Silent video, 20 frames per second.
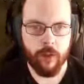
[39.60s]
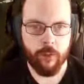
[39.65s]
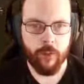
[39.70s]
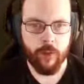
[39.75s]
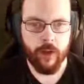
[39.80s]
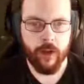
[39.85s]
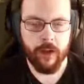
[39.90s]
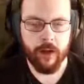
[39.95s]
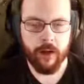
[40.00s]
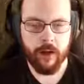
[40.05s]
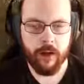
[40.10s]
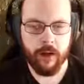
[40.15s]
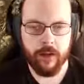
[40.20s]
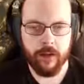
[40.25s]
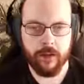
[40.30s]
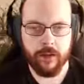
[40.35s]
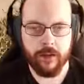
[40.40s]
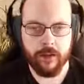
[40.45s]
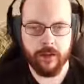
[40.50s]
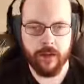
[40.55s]
Now, I
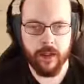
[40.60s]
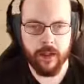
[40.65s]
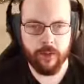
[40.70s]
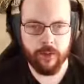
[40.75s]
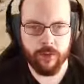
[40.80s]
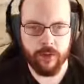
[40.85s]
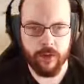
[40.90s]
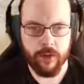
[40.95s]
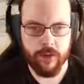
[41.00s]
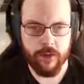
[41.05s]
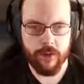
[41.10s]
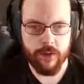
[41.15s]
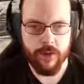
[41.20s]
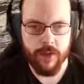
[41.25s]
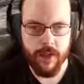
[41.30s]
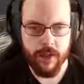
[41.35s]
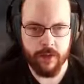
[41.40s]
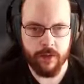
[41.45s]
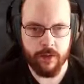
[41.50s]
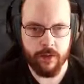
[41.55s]
highly doubt that
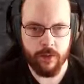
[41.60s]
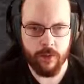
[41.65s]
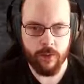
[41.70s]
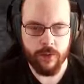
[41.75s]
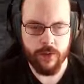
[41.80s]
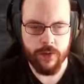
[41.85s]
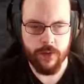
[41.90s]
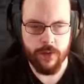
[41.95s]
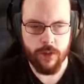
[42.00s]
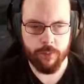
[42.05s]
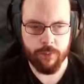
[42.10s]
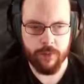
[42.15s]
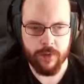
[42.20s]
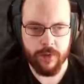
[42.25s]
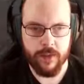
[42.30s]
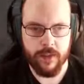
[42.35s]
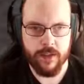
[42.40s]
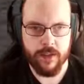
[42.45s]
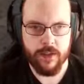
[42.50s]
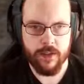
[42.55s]
there's any notes up
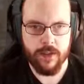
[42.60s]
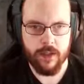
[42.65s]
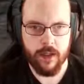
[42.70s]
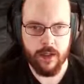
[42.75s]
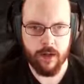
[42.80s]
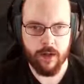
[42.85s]
in this